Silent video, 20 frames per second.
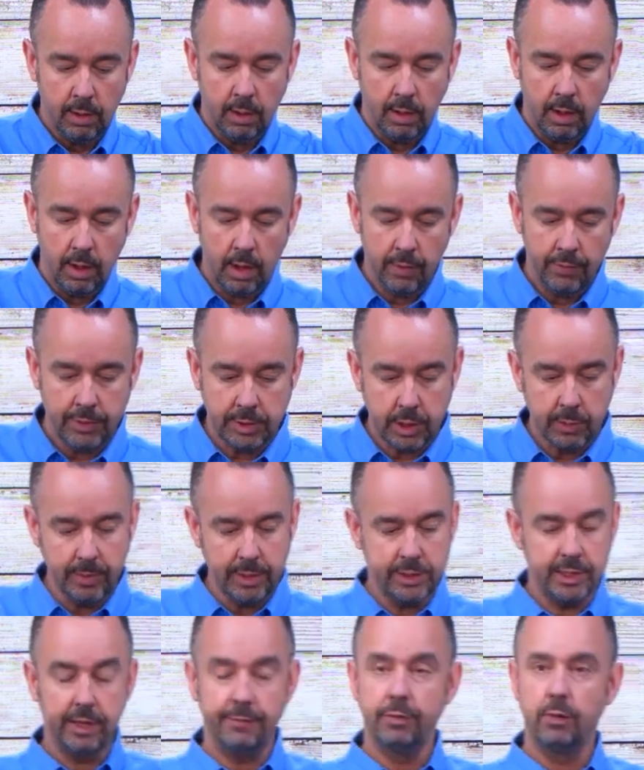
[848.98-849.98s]
Uh, this can
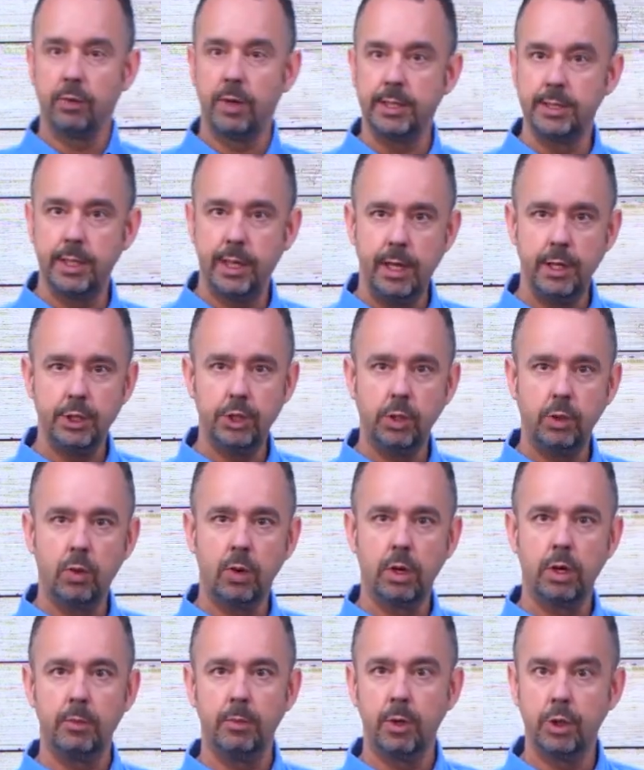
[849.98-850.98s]
be set for residential
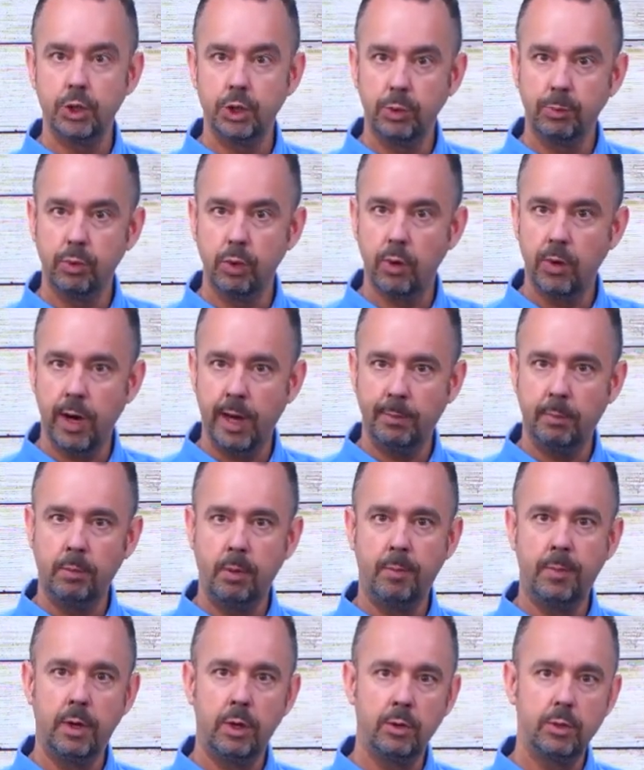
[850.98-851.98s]
or commercial
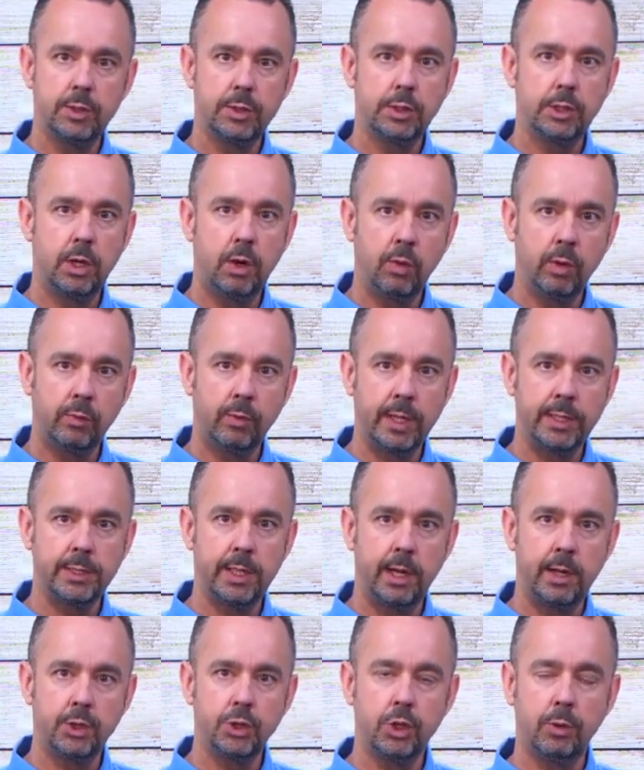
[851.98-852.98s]
programmable modes. So in
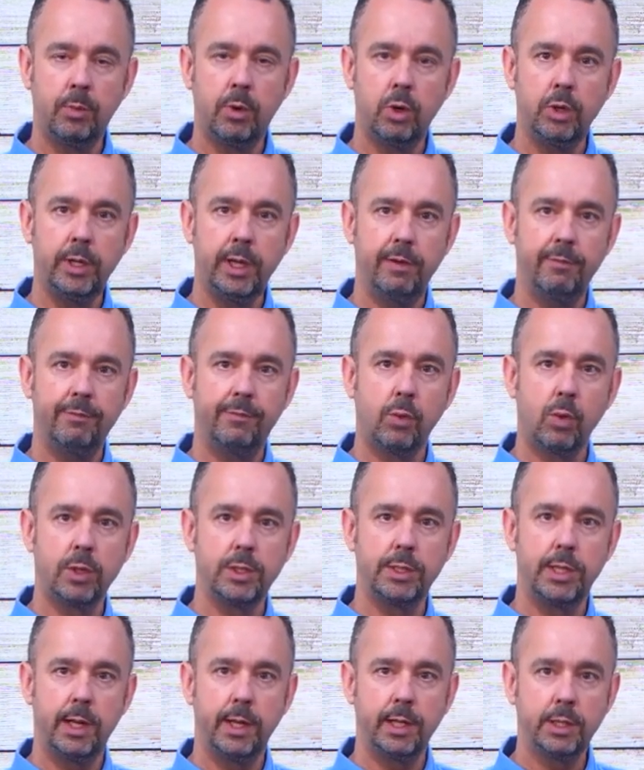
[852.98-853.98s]
residential mode, you have four
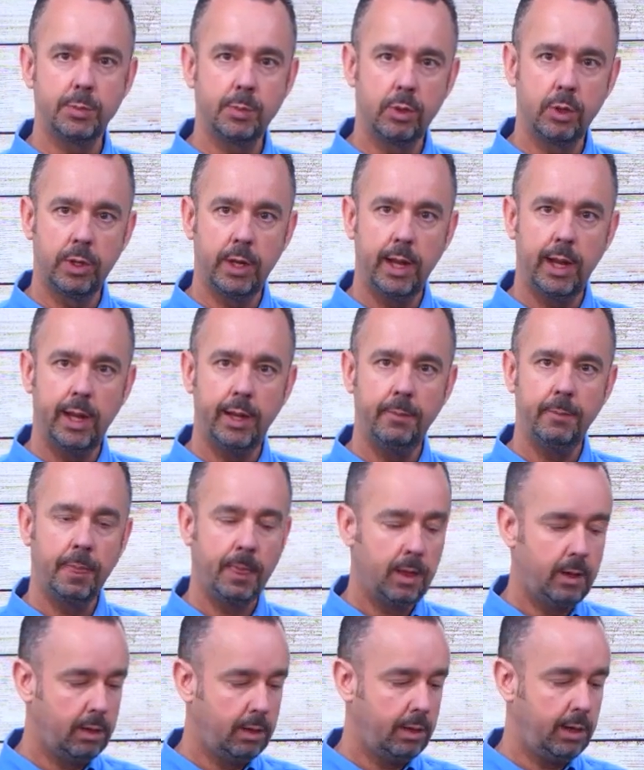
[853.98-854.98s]
settings per day.
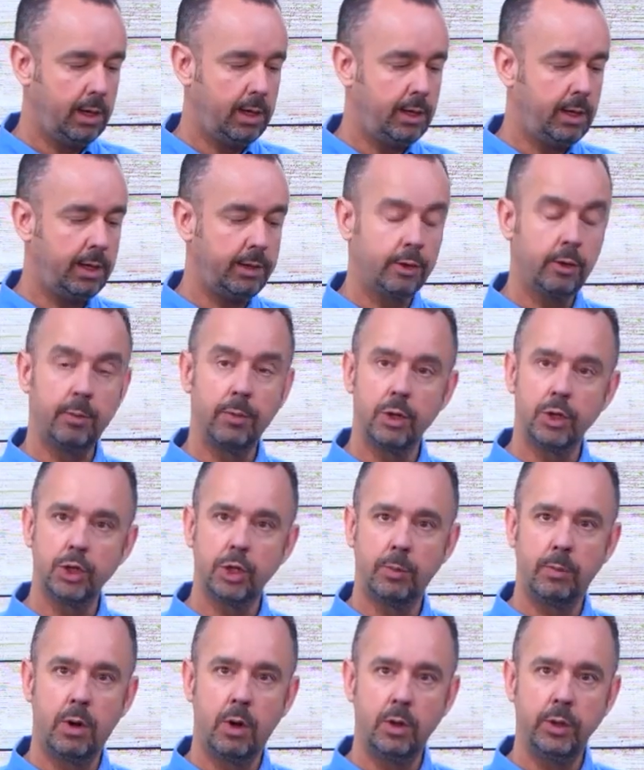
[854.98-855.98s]
And then
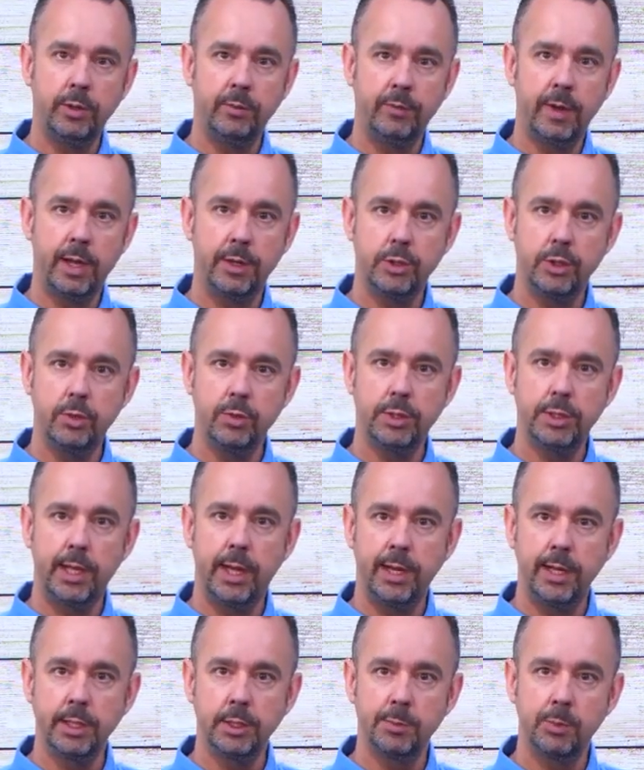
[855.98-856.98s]
commercial mode, you've got two
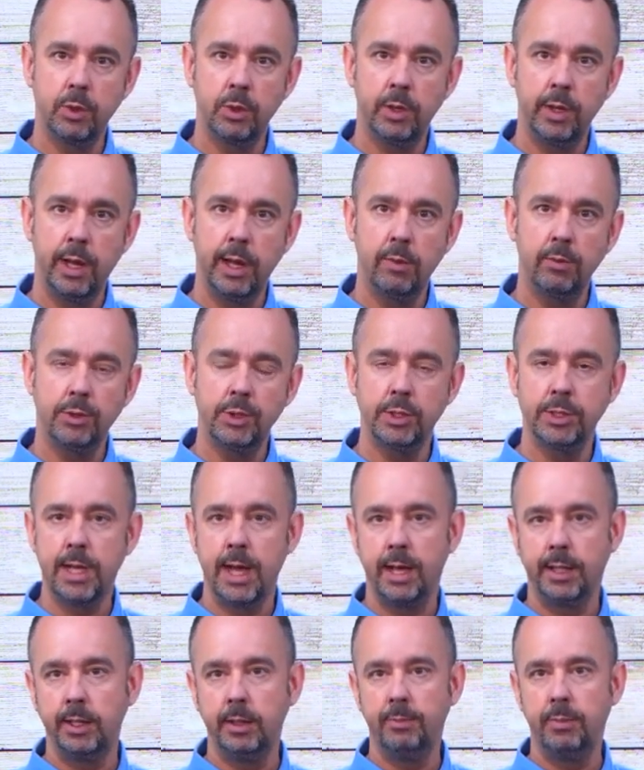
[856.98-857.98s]
settings per day, which is
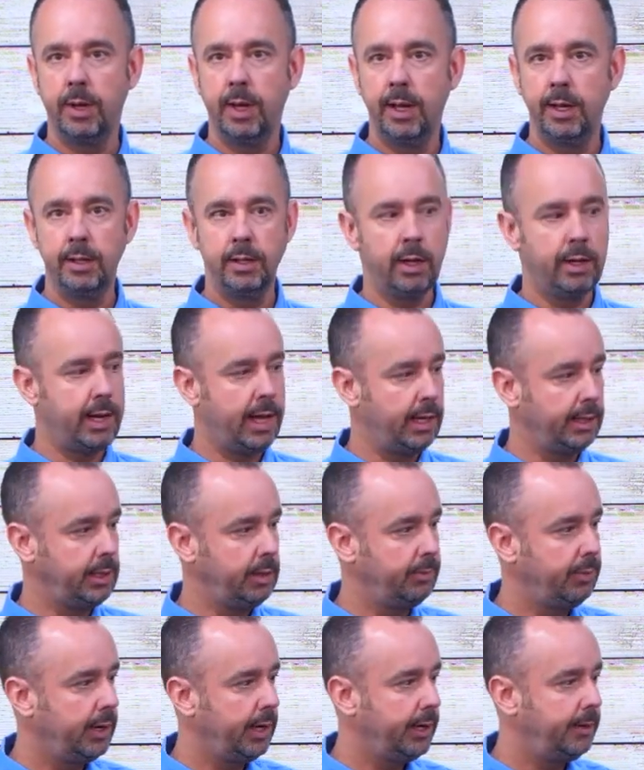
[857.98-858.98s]
occupied and
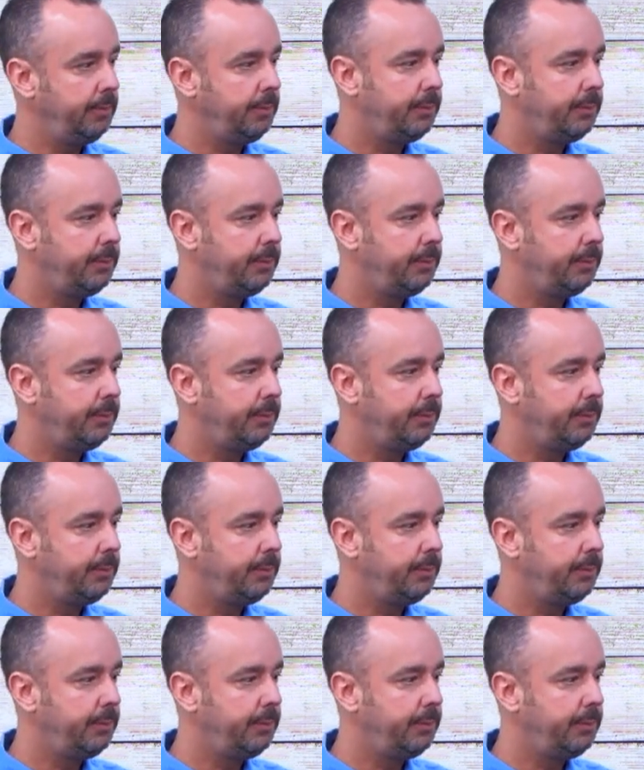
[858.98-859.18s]
unoccupied.